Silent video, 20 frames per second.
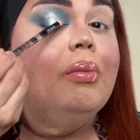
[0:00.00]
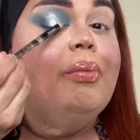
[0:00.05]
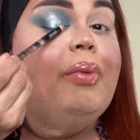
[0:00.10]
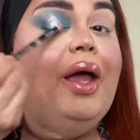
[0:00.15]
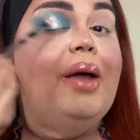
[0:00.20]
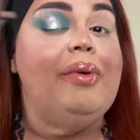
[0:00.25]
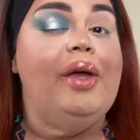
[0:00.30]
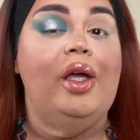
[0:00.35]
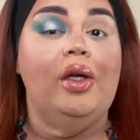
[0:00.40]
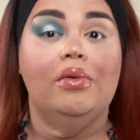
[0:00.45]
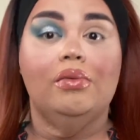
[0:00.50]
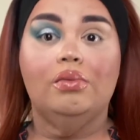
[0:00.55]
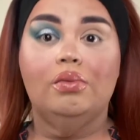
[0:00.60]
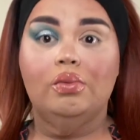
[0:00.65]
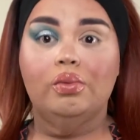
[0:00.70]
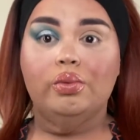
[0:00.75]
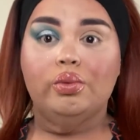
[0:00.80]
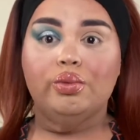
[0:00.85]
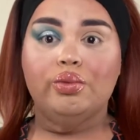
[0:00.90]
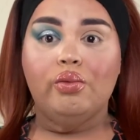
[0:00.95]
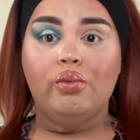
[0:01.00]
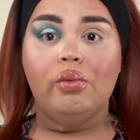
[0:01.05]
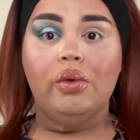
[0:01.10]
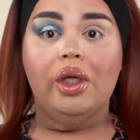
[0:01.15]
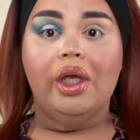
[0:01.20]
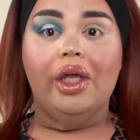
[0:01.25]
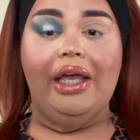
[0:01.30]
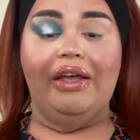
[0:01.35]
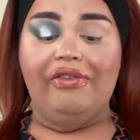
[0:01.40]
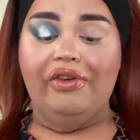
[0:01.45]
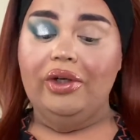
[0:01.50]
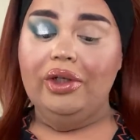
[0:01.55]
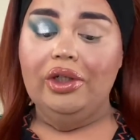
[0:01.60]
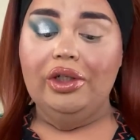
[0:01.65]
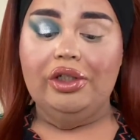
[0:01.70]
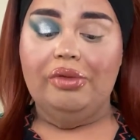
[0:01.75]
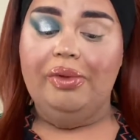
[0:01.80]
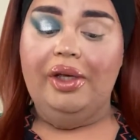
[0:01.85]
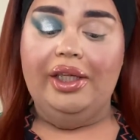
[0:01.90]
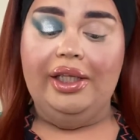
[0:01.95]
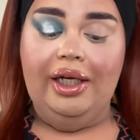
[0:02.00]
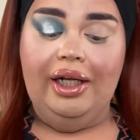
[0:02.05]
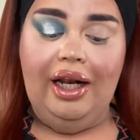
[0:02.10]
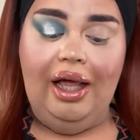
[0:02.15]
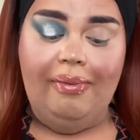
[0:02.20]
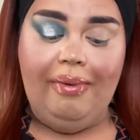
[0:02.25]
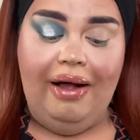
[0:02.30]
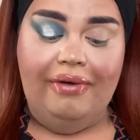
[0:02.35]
Baby, if you lose me in the club